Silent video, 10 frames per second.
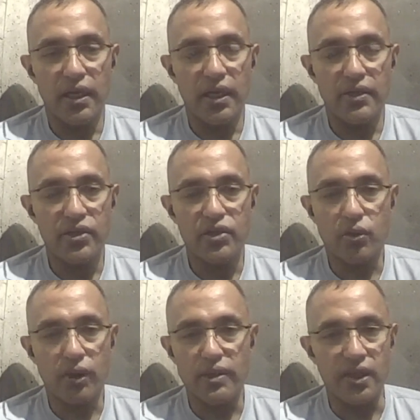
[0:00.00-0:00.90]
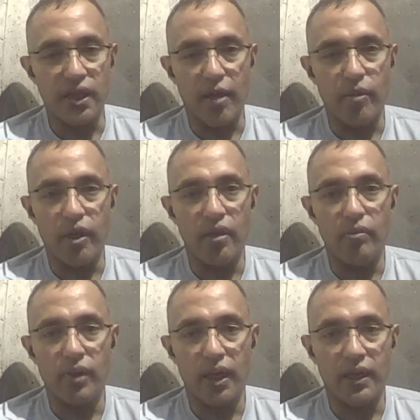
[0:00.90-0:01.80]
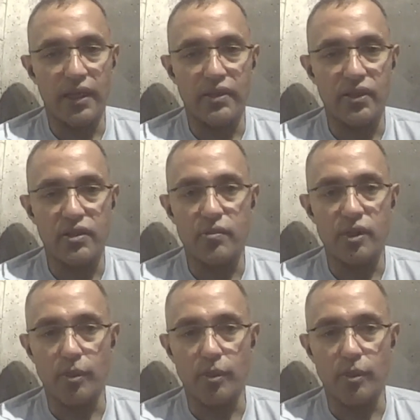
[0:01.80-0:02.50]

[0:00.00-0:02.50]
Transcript: It's just crazy how many healthcare systems